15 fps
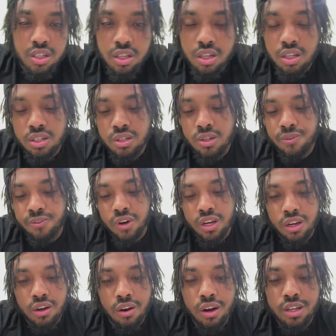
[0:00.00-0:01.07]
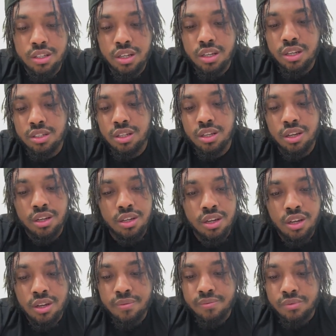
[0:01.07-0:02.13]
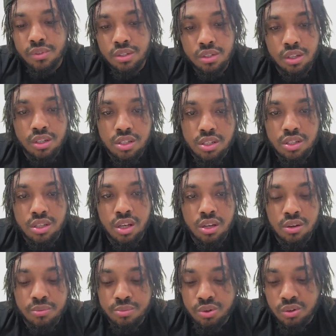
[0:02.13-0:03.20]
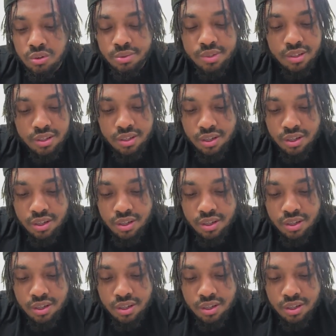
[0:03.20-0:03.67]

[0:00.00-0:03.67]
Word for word: Look at this fucking car accident yesterday. These niggas is nincompoops.